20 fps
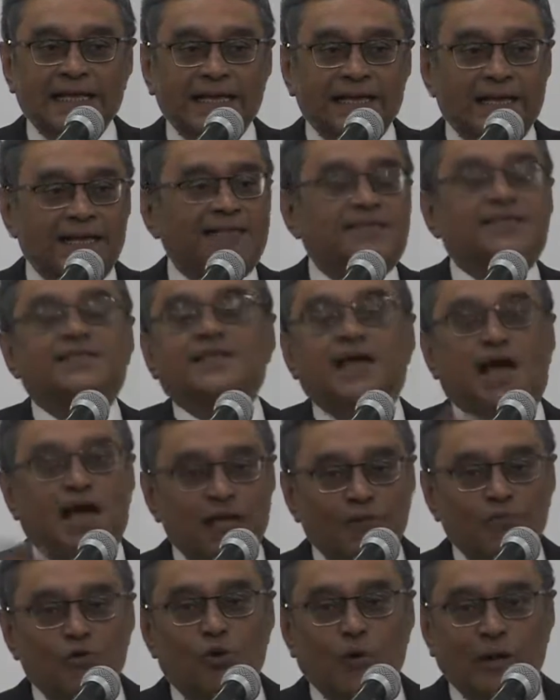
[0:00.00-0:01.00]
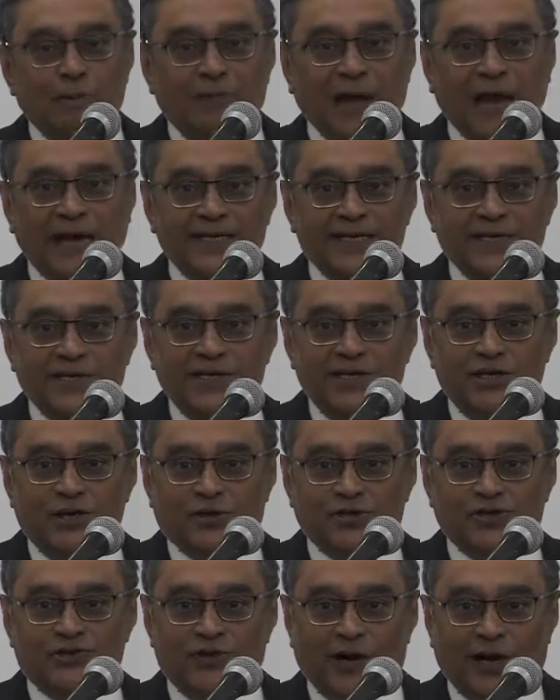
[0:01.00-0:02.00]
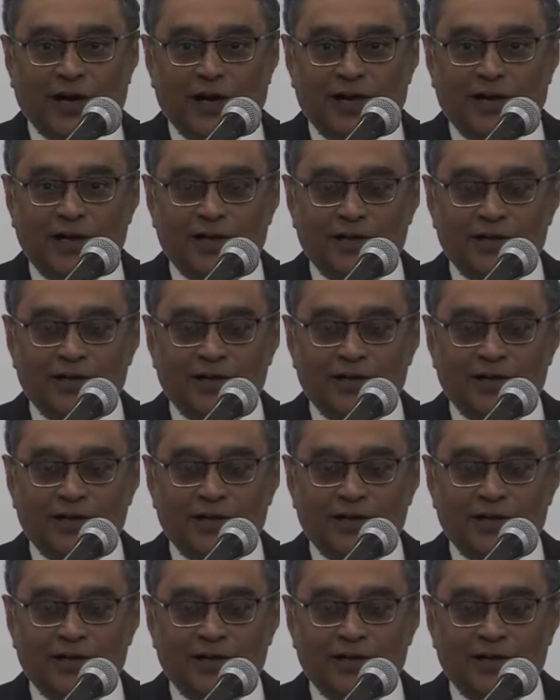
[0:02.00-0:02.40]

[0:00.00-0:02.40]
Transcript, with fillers: It's time you abandoned your struggle.